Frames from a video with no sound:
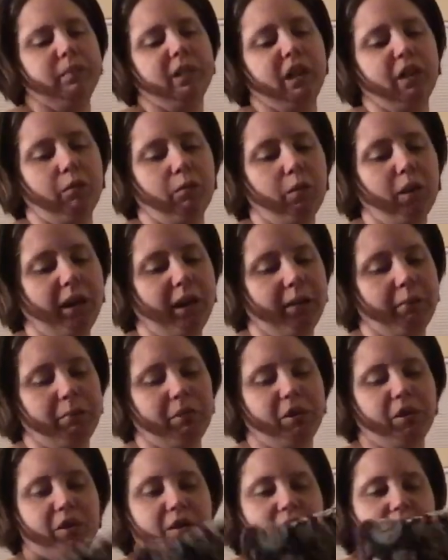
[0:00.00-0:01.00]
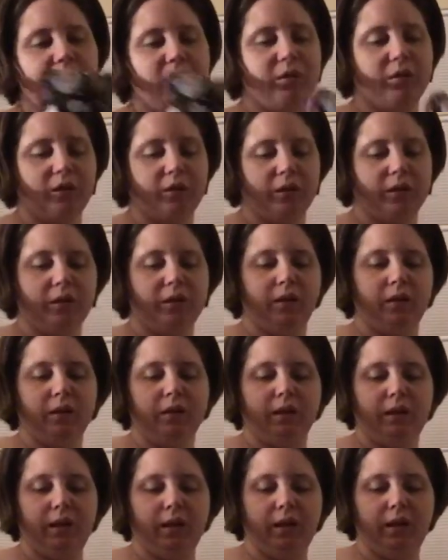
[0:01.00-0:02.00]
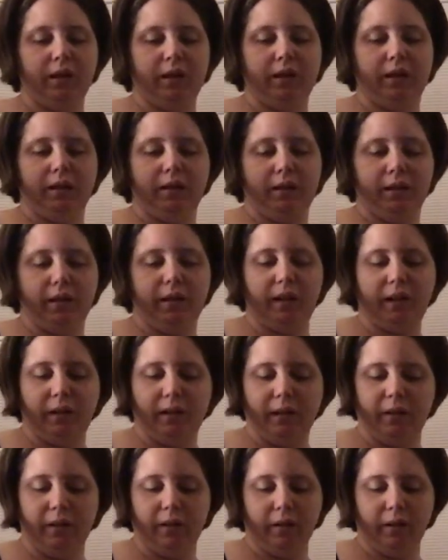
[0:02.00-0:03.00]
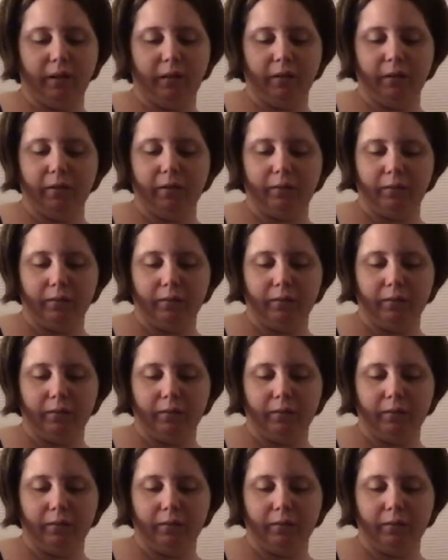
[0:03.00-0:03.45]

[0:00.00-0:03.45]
and wipes in here